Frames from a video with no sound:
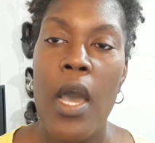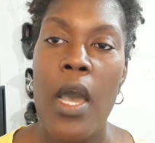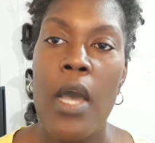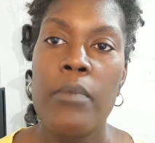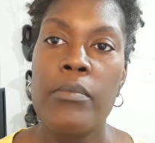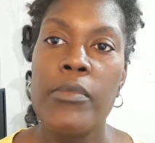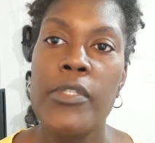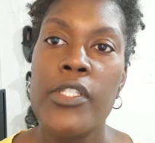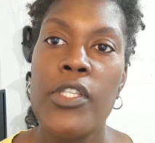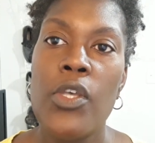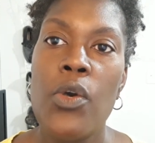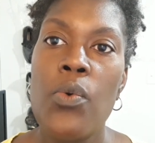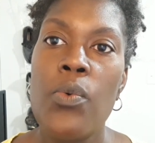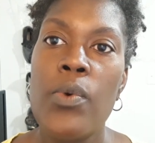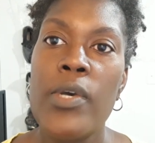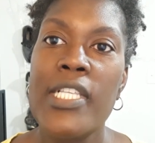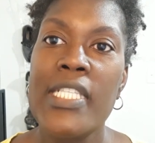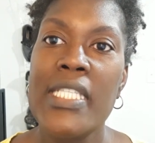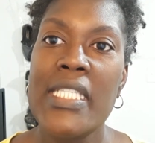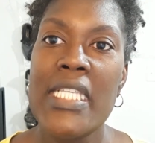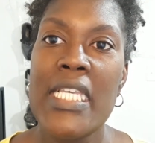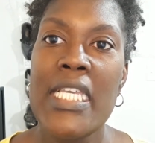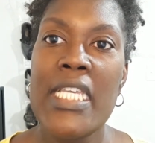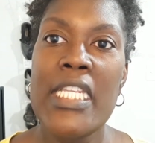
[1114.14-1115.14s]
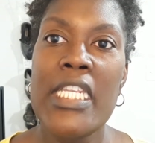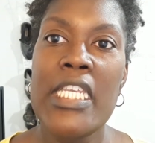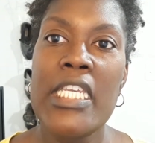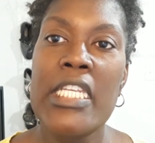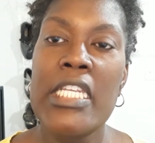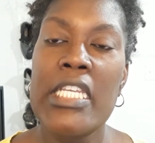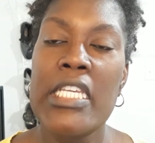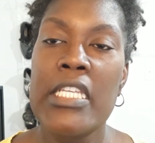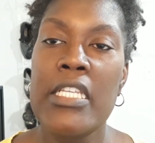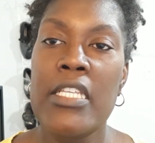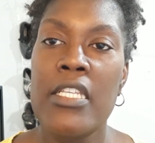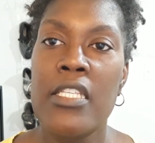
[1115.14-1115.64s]
So what's in
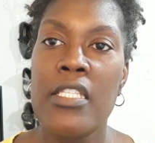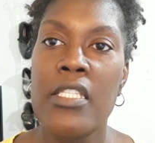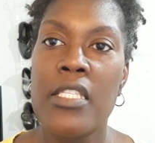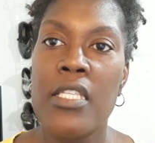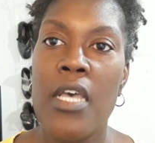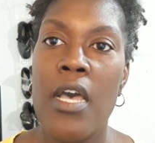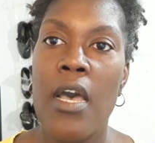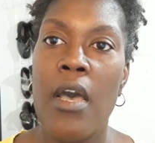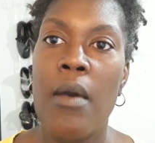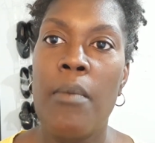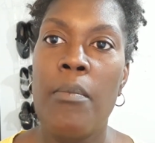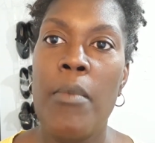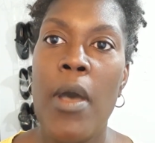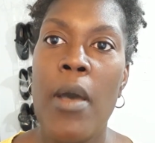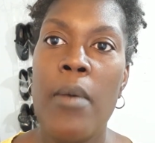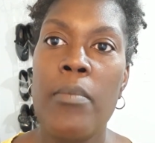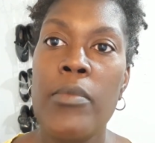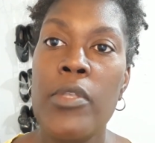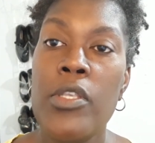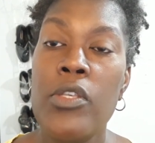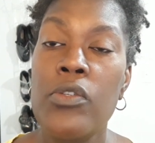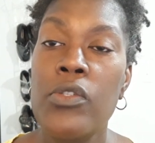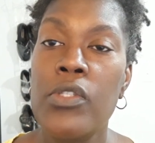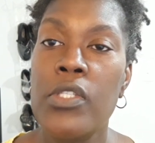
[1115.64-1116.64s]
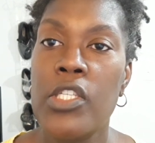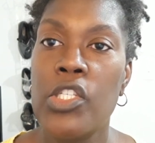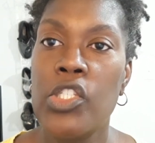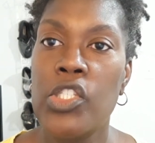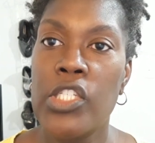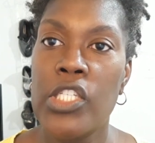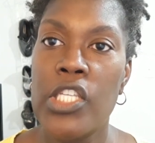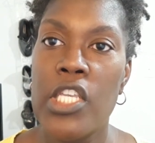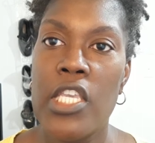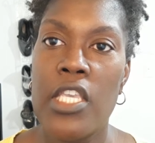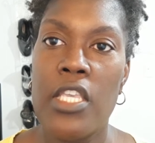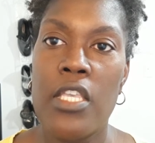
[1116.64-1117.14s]
it is I'm using
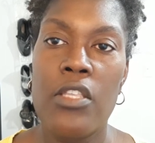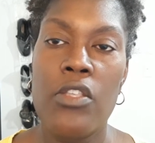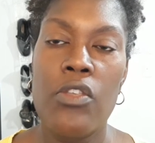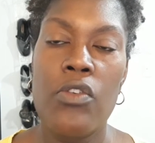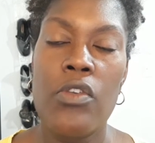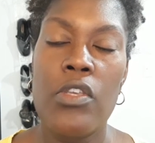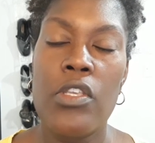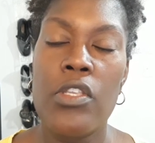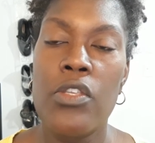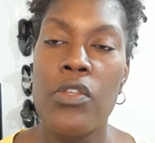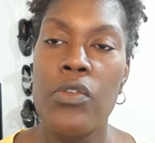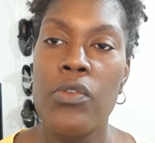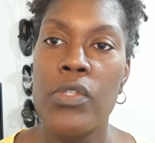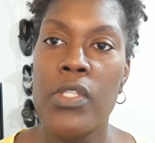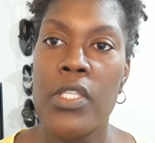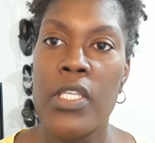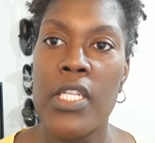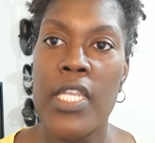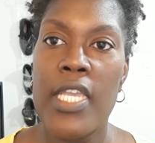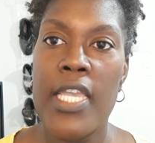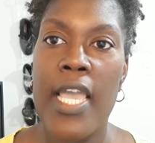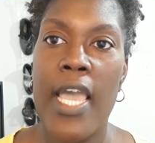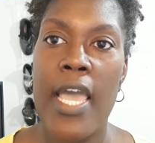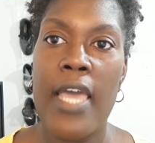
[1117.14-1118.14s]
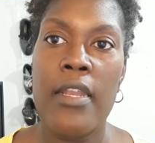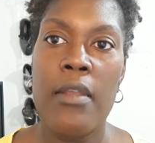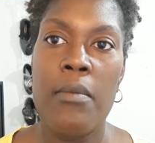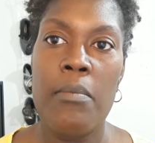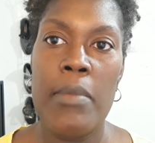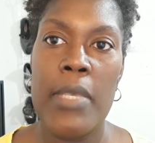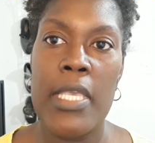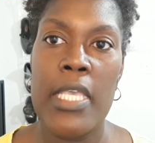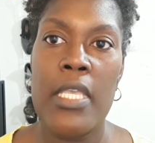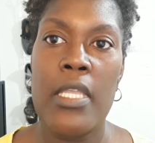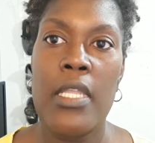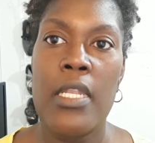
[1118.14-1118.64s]
chicken. You can use any kind of
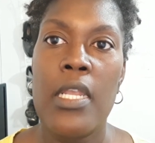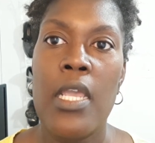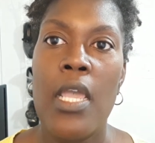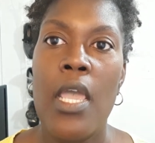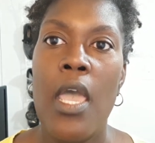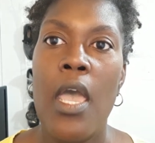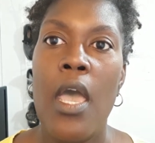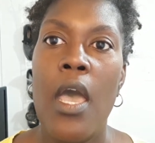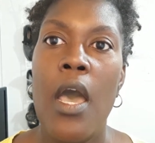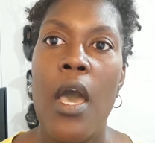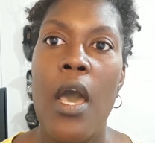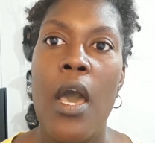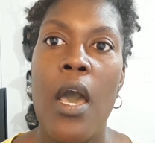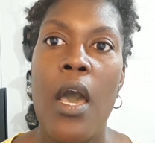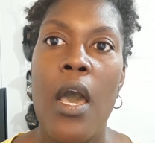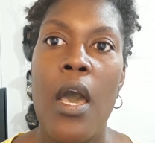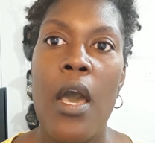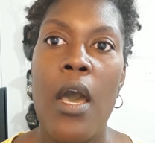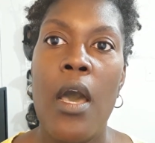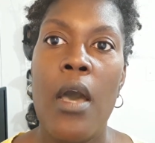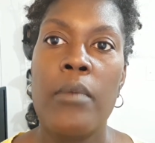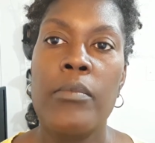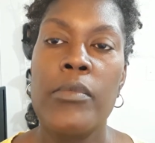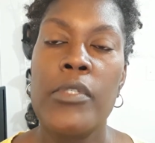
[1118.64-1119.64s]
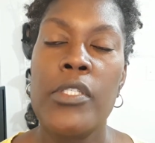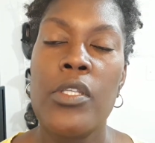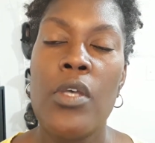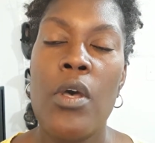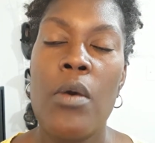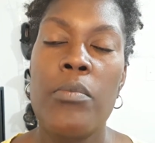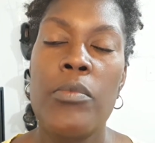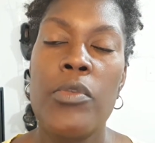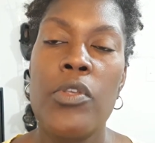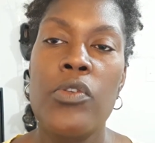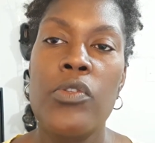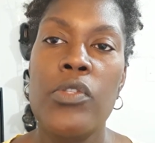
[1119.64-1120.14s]
meat. So
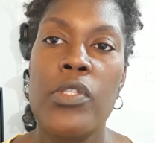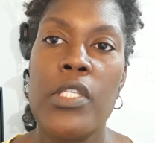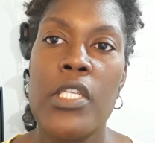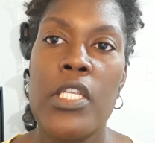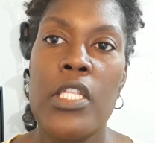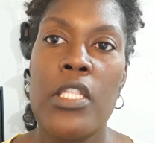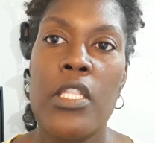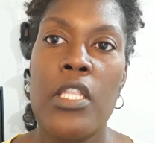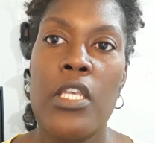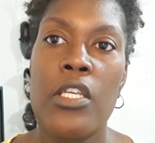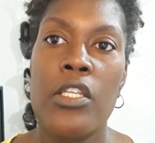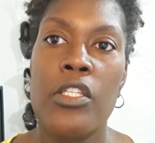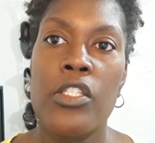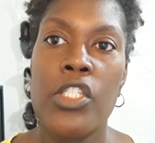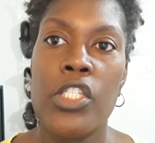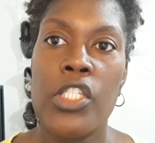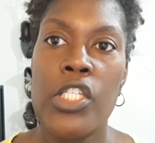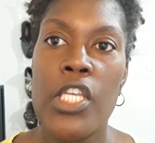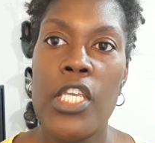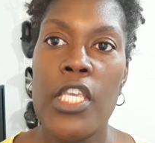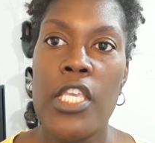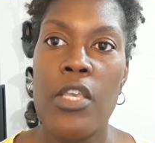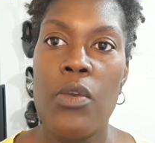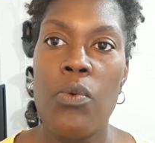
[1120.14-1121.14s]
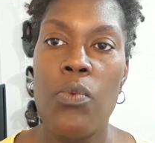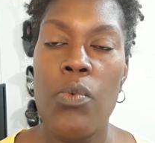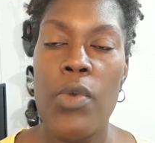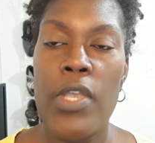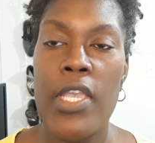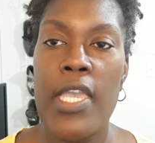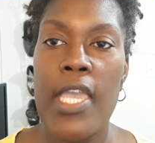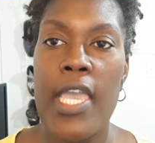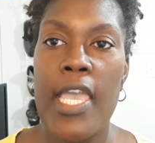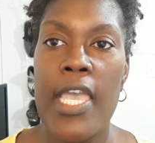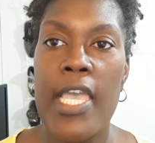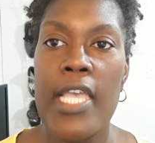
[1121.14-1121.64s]
I'm using the chicken
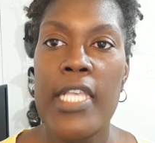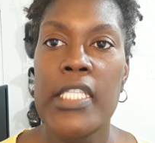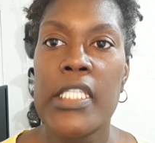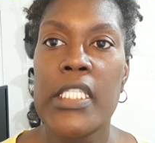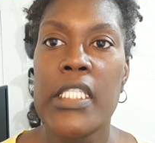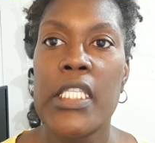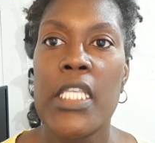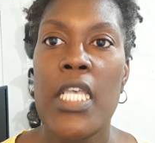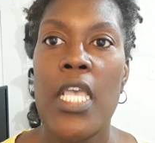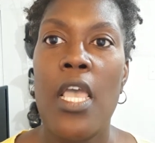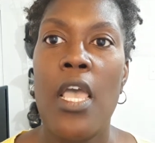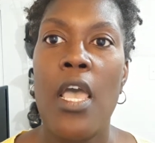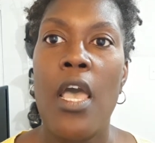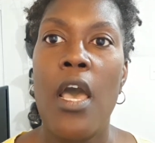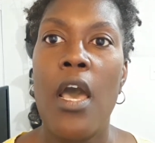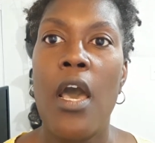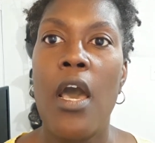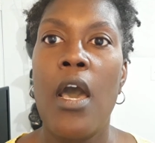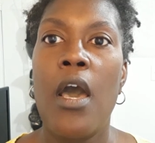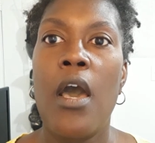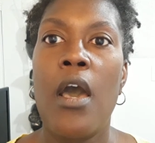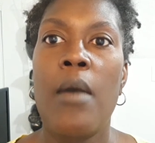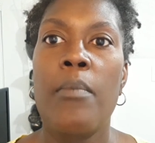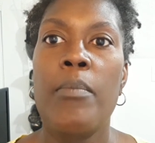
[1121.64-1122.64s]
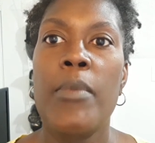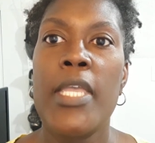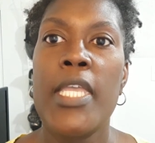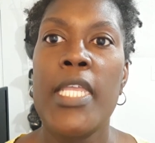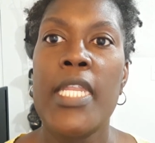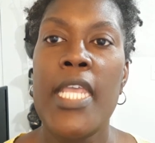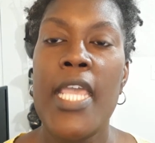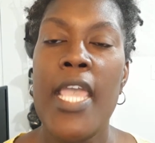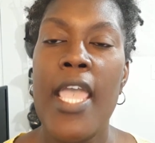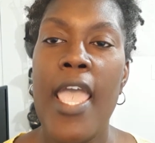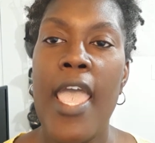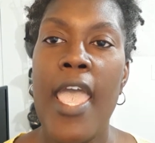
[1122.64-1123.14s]
wingettes,
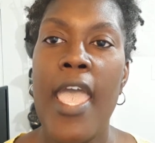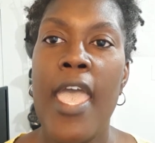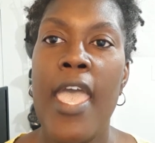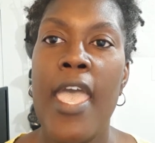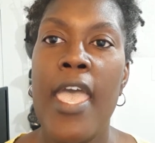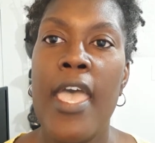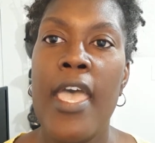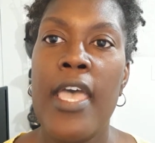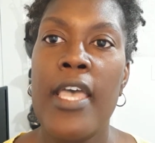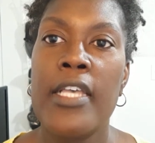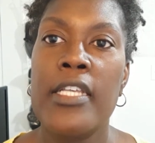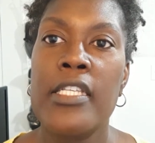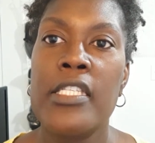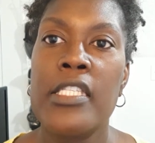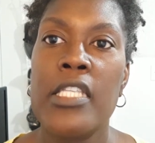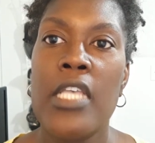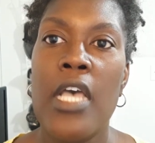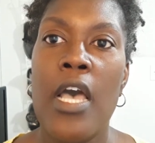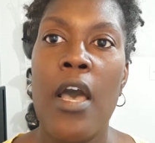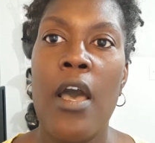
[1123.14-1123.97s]
and it has